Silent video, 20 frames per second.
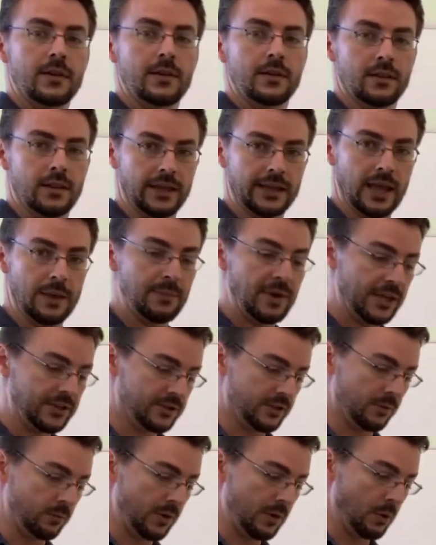Like I
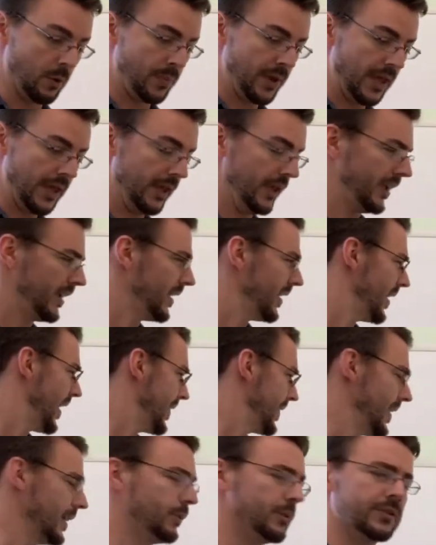mentioned, we were paying, I
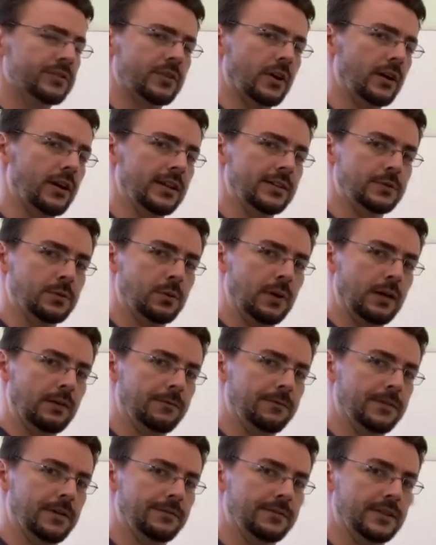think we started at
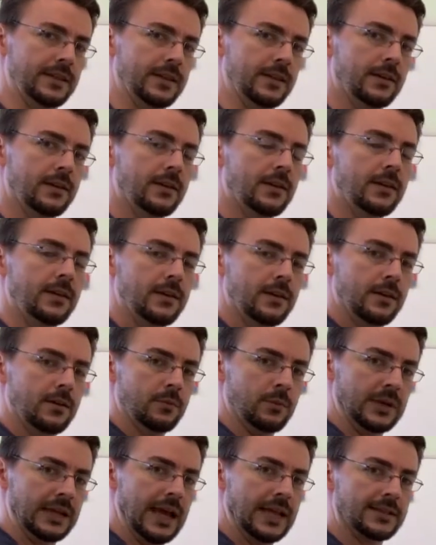$1,250.
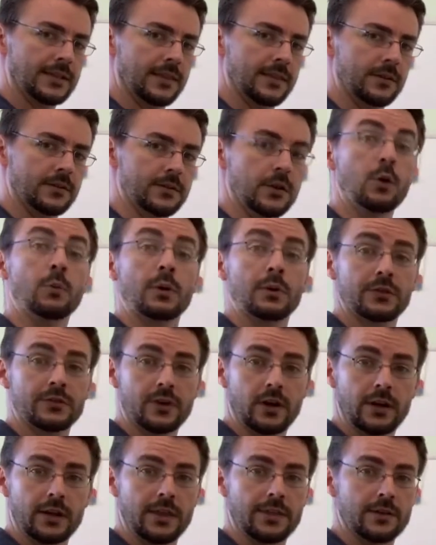We got to we were
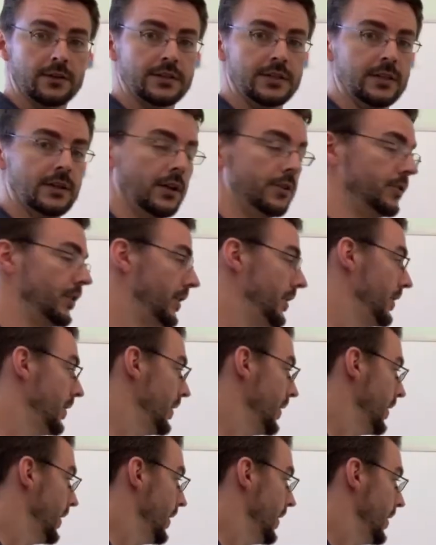starting at $1,300.
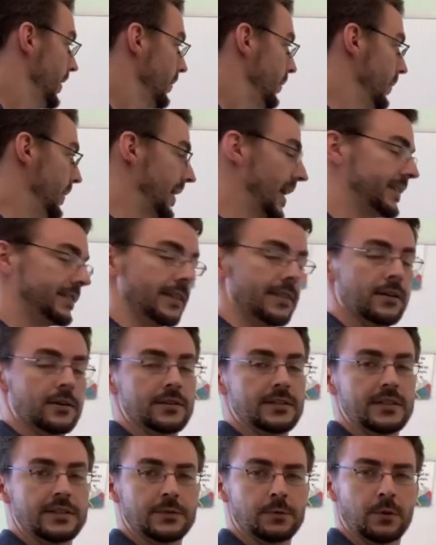We got to
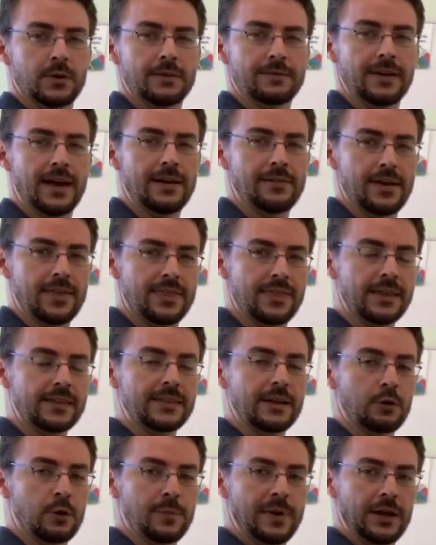$1,325. I think
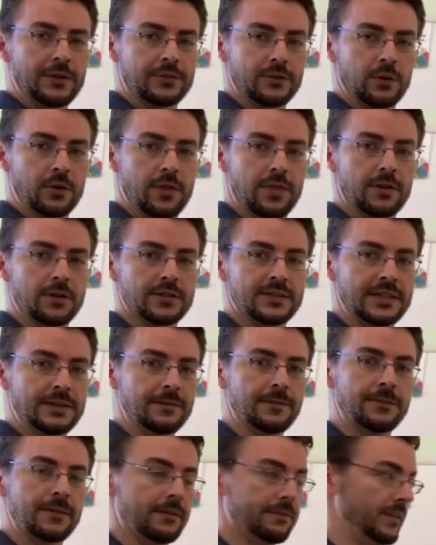they were about to go to
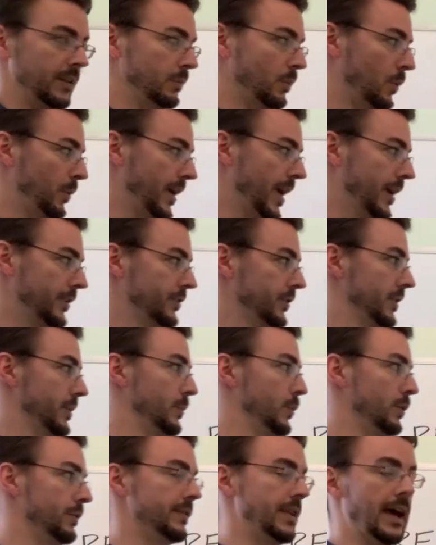$1,350 when we actually
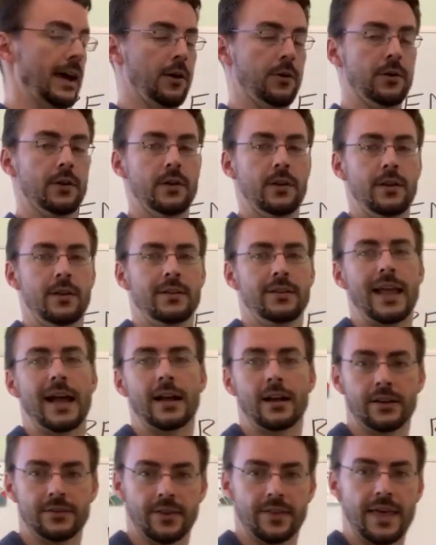moved out. Not
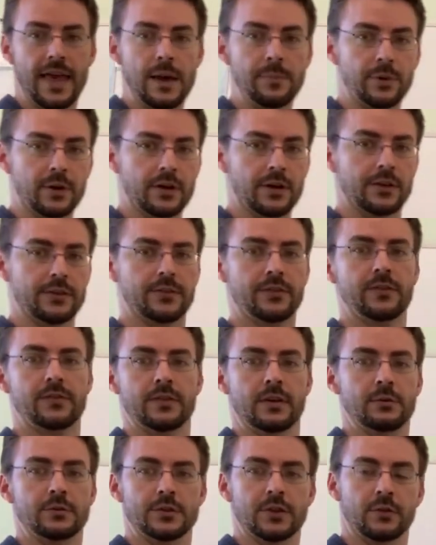because of that, because
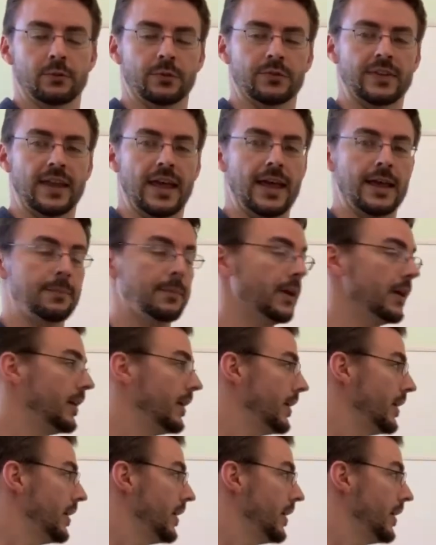it was time.